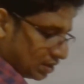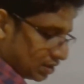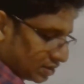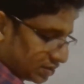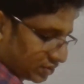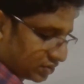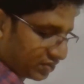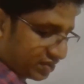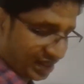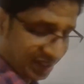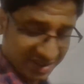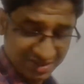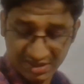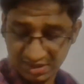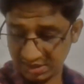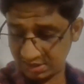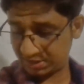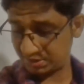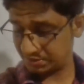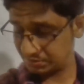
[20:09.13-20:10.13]
So next
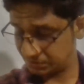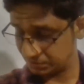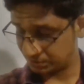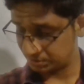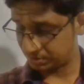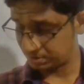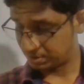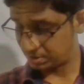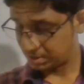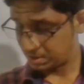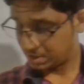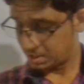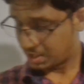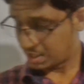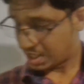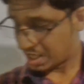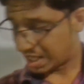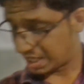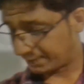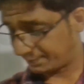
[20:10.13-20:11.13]
is no
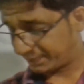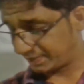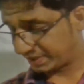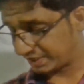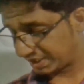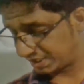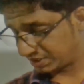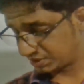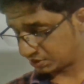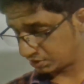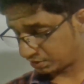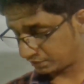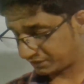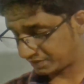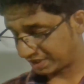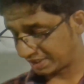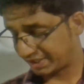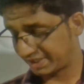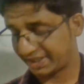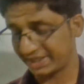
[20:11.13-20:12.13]
application of
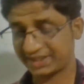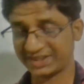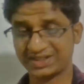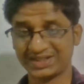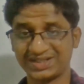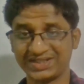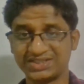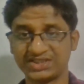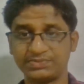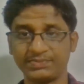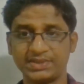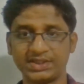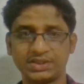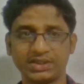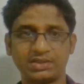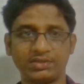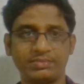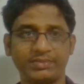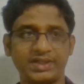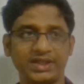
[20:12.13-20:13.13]
conductance
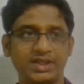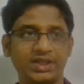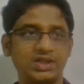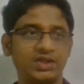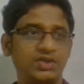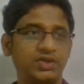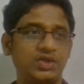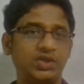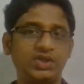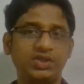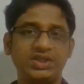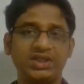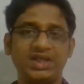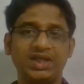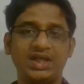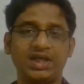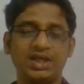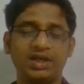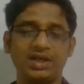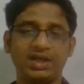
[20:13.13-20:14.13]
measurement. Now
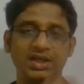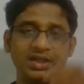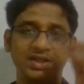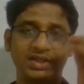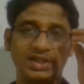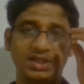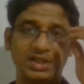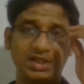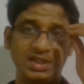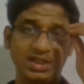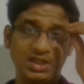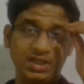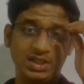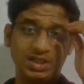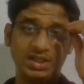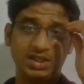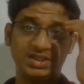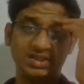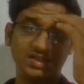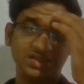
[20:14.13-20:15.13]
here in
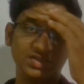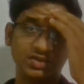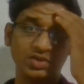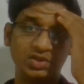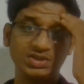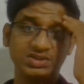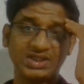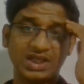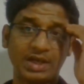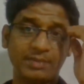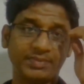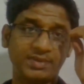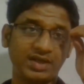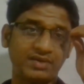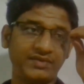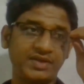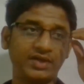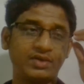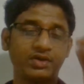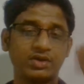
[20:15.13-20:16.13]
this whole chapter
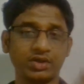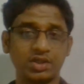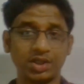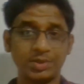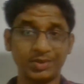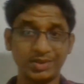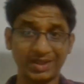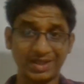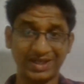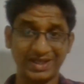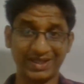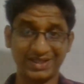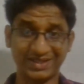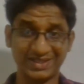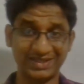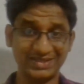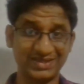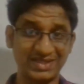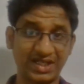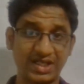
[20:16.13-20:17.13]
we talking about
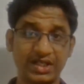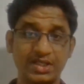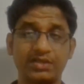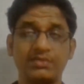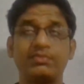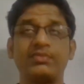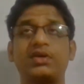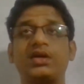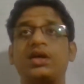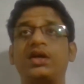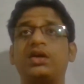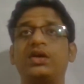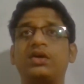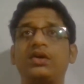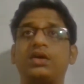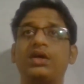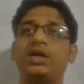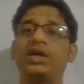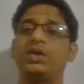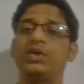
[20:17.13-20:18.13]
conductance, right?
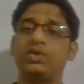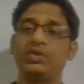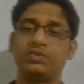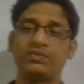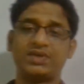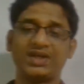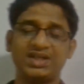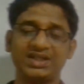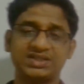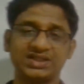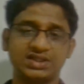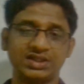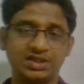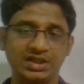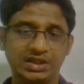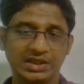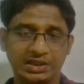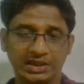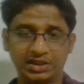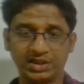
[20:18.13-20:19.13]
How what is
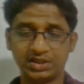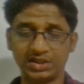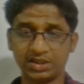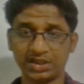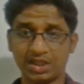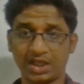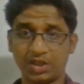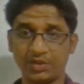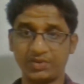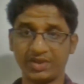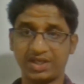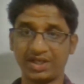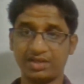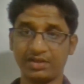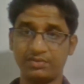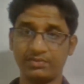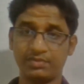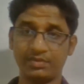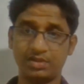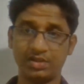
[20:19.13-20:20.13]
the how we
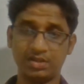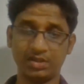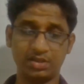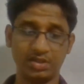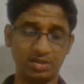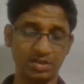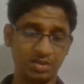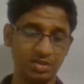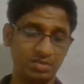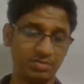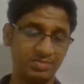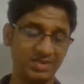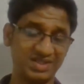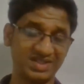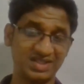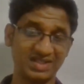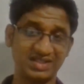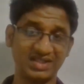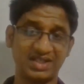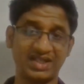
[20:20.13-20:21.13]
can
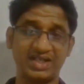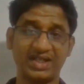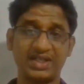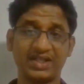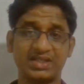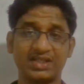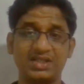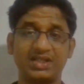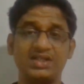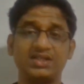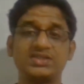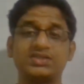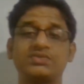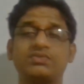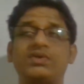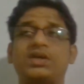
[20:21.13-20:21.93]
measure the conductance,